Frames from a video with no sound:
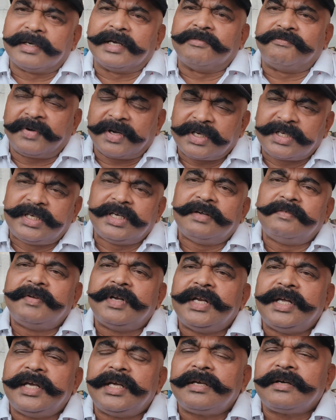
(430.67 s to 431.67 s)

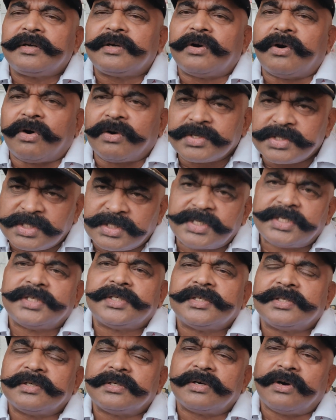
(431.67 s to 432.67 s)
effectively
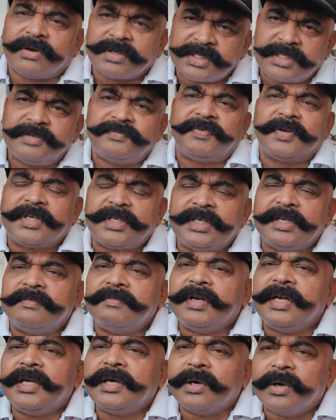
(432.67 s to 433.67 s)
cost, cost
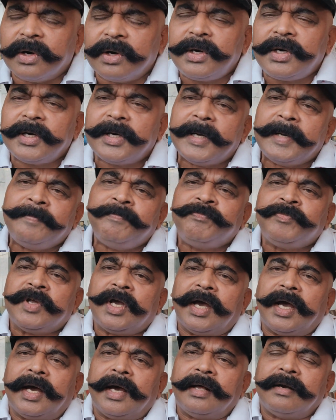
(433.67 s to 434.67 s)
effectively good
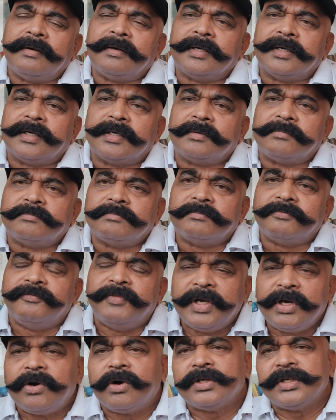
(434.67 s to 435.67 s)
and uh,
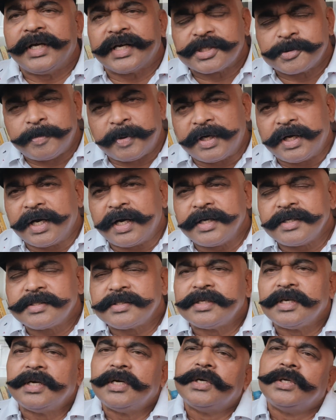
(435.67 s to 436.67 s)
we got the
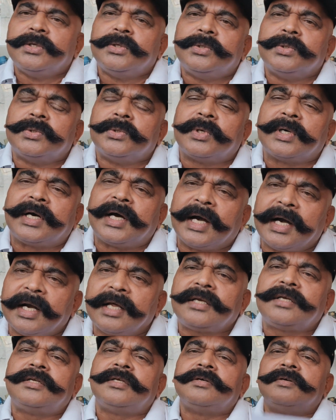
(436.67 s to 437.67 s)
expertise to
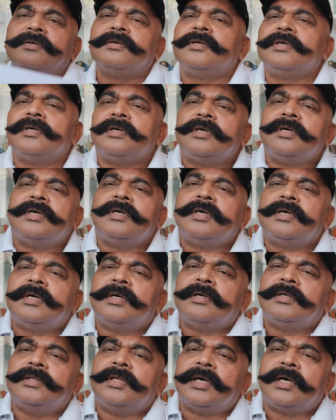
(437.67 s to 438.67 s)
connect
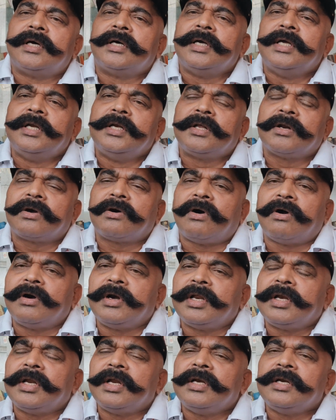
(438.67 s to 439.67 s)
the
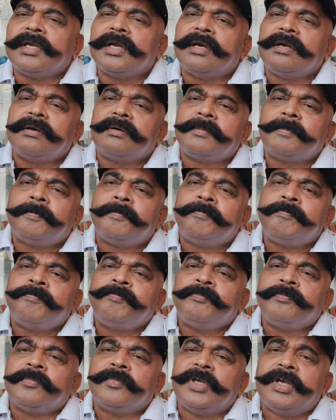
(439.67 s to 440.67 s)
intercontinental
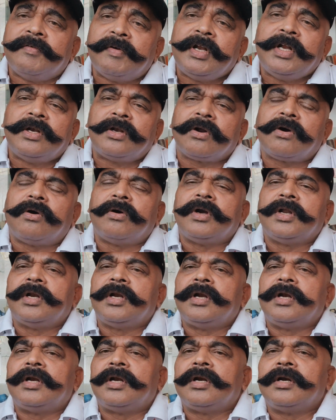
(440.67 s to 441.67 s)
even
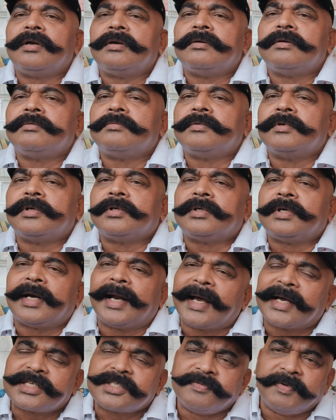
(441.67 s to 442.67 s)
intercontinental uh,
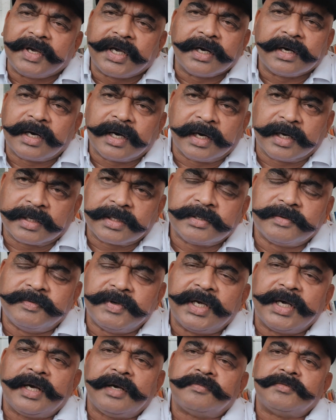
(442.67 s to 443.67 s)
tracks we can connect
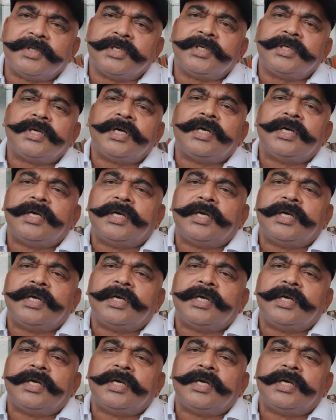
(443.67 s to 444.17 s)
we have the